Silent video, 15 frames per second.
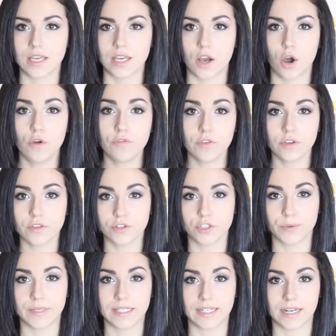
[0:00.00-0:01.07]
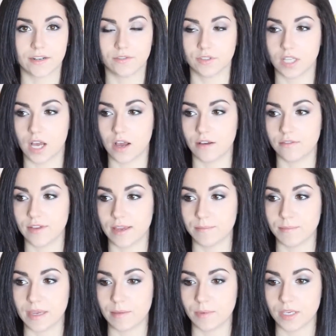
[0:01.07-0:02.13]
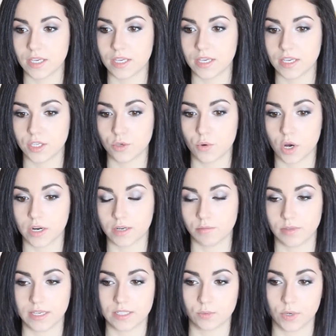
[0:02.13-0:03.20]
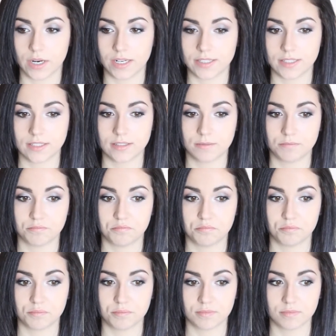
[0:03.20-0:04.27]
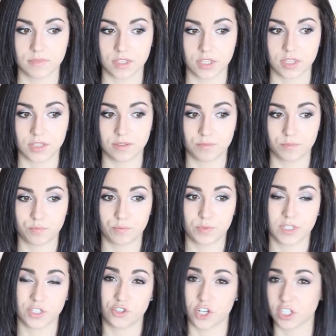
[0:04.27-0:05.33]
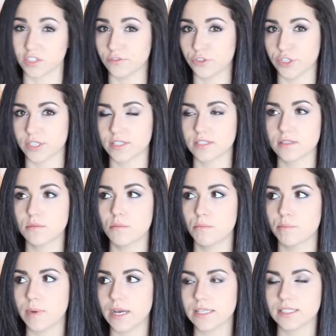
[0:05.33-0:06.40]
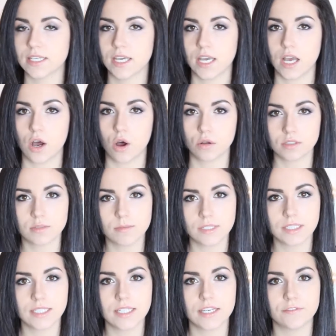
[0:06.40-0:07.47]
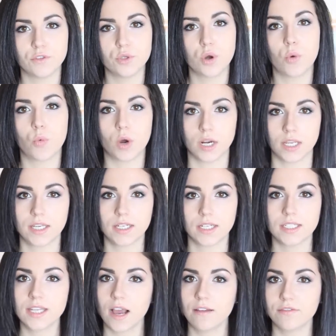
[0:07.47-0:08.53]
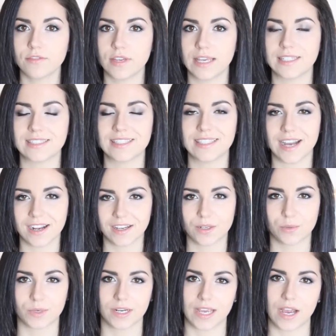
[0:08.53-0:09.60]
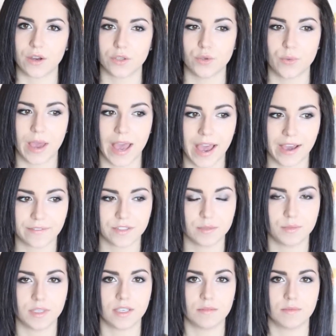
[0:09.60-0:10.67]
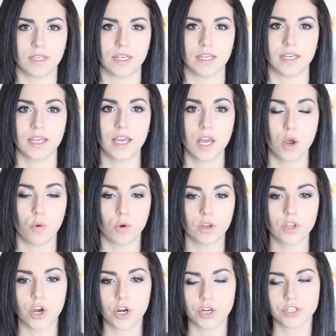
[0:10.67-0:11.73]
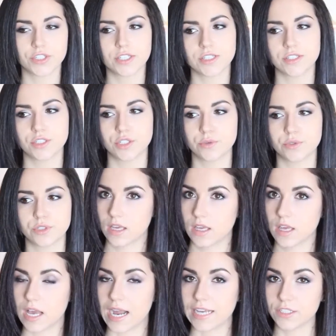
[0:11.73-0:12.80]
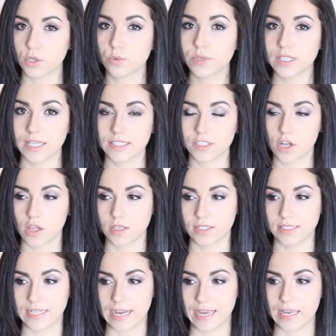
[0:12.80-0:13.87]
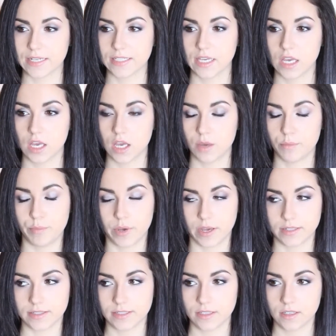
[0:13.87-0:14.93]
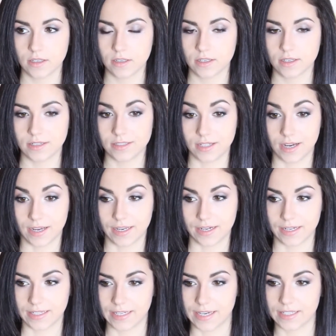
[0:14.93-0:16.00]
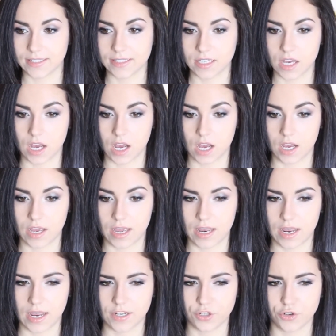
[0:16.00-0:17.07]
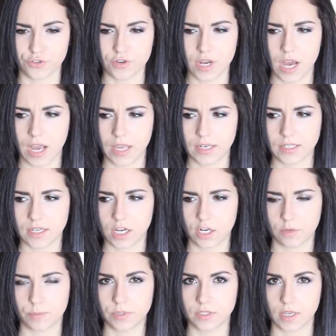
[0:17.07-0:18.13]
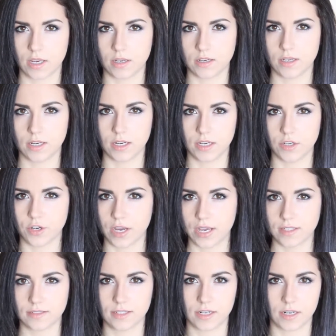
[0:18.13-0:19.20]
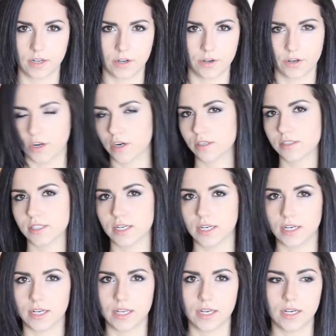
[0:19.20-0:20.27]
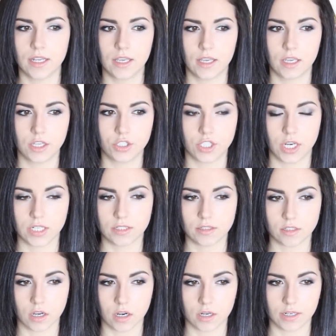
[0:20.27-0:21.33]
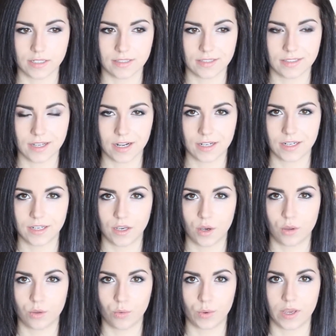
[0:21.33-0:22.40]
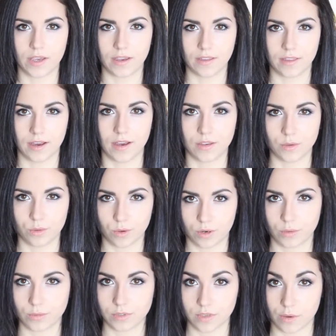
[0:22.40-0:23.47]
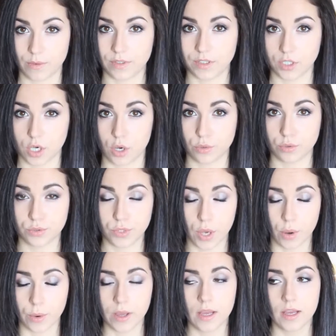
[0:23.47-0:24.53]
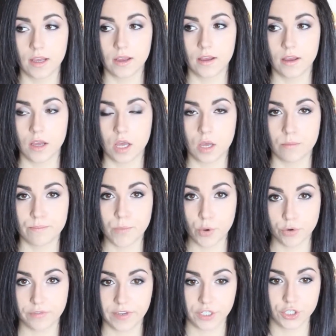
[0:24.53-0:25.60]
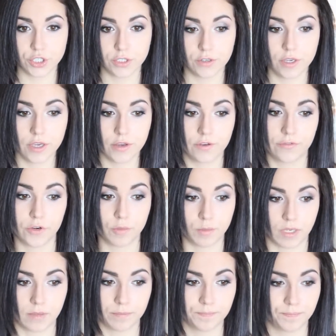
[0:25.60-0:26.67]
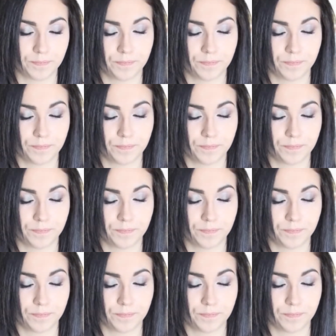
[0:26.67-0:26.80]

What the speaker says: Hopefully they're doing it out of love, and maybe you are in a place where it's constructive criticism, but ultimately if you don't want it enough, it's not going to work out. You have to be committed. One of the hardest things to do is, I don't really like to call it a diet, but a diet, I guess, and you're not 100% in it, your head's not in it, your heart's not in it, chances are it's not going to go the way that you thought it was going to go. So, motivation for me.